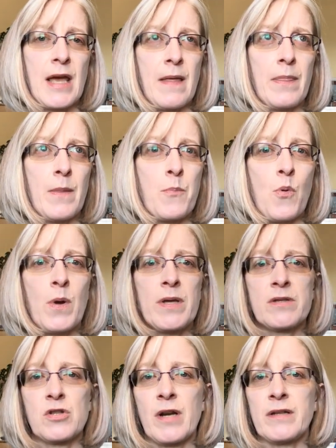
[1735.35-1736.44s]
and the boy
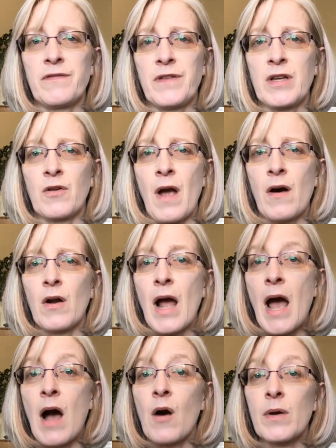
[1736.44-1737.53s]
is trying to figure out
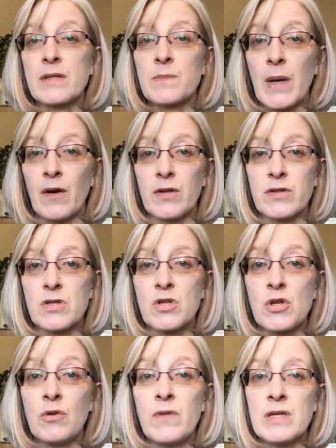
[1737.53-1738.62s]
how his parents
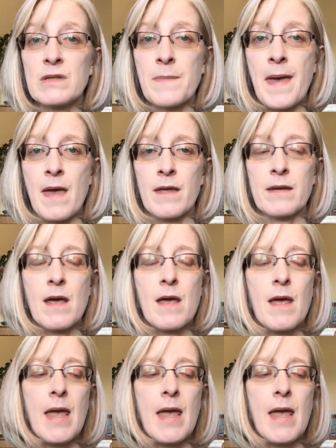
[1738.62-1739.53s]
knew these men.